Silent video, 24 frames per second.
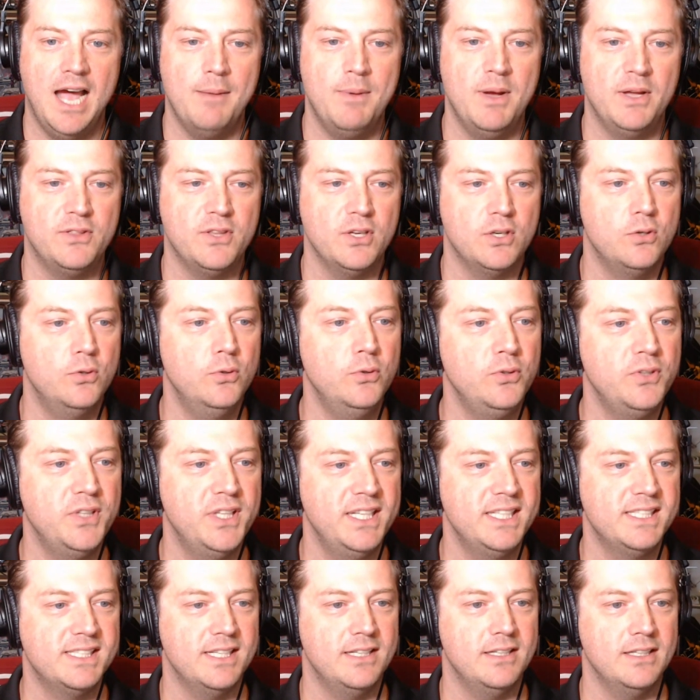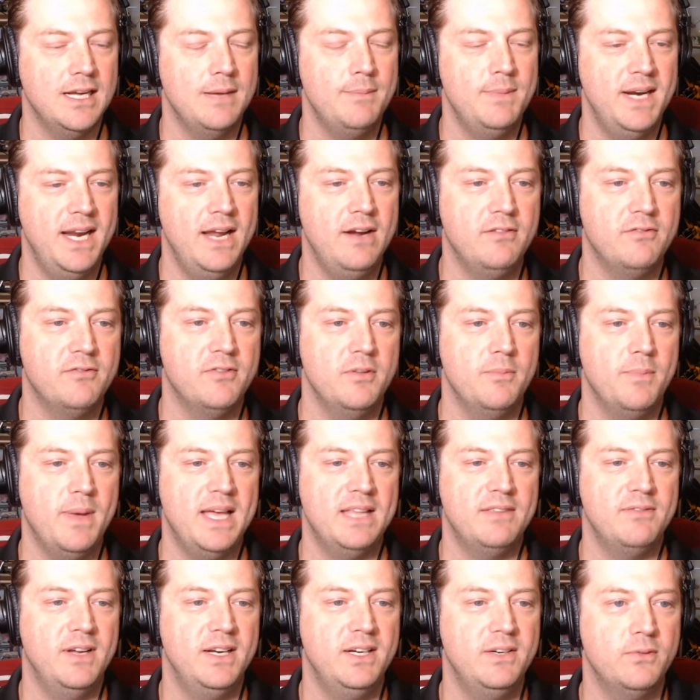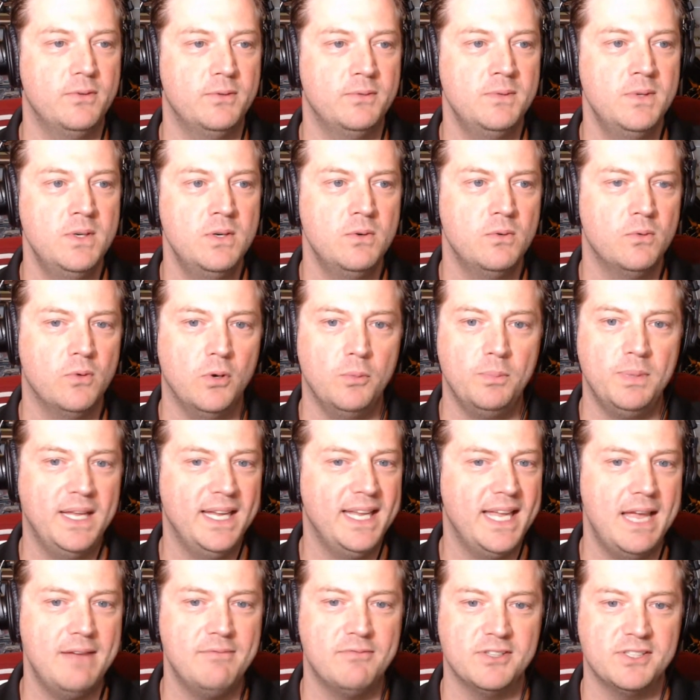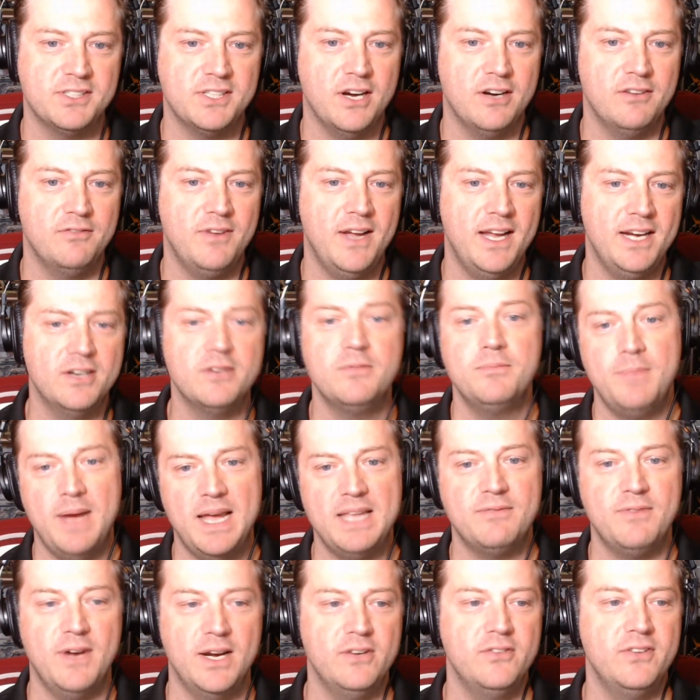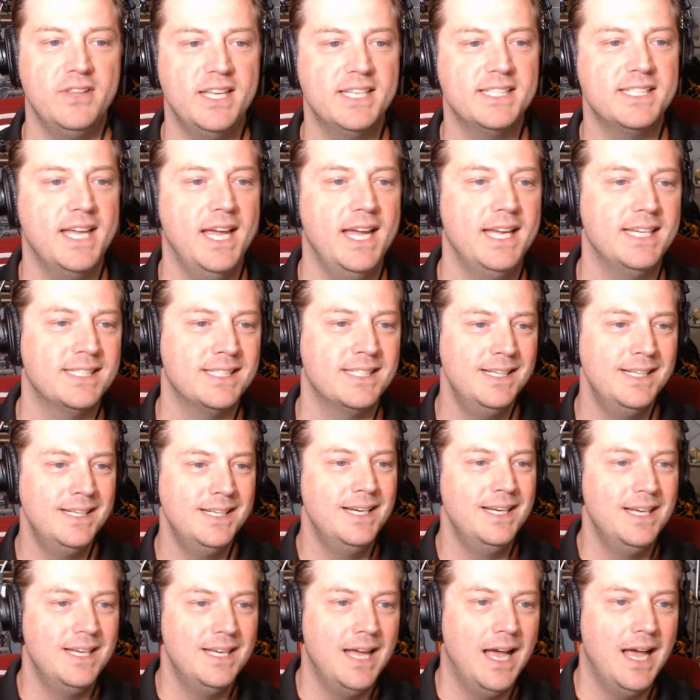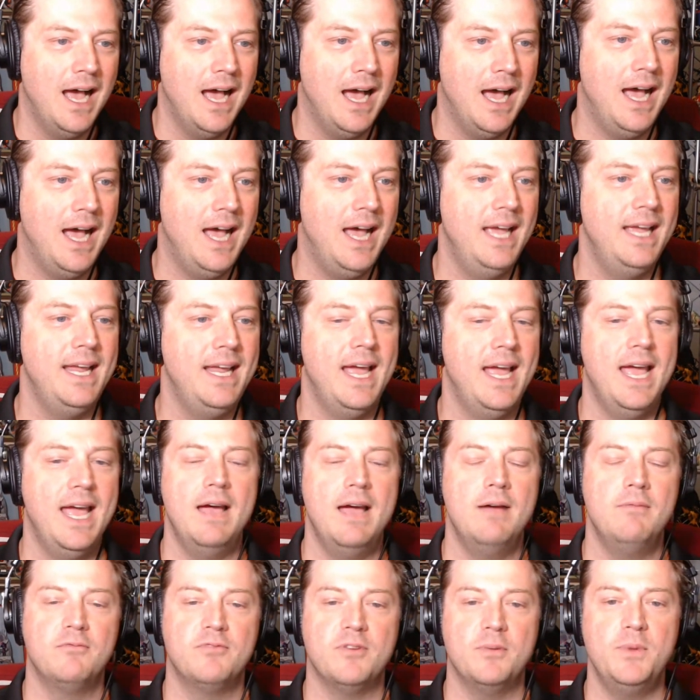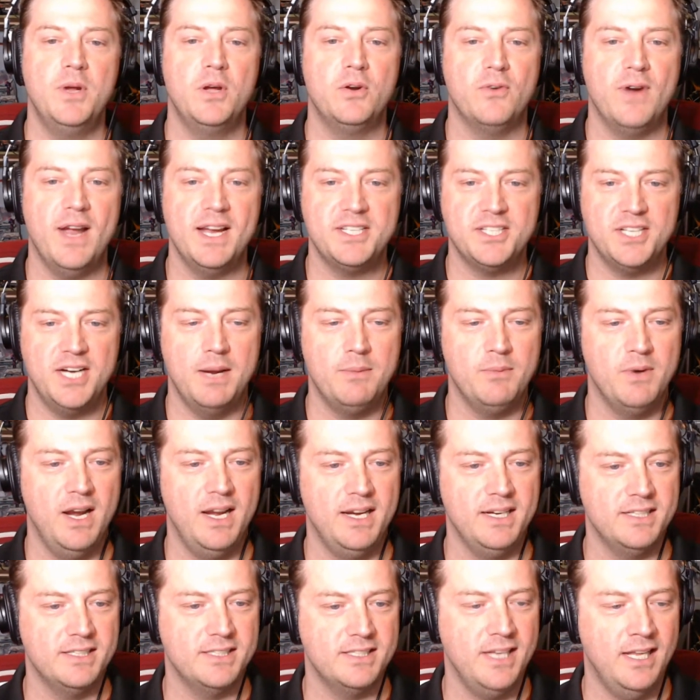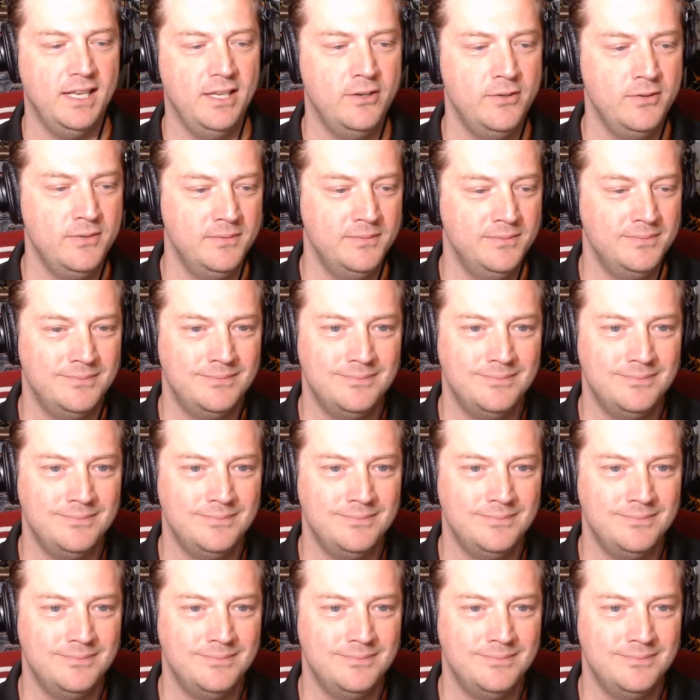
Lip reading: about the cool things that are coming out for the Pathfinder role-playing game for Starfinder, Pathfinder in this case. I am from No Direction. I'm Ryan Costello.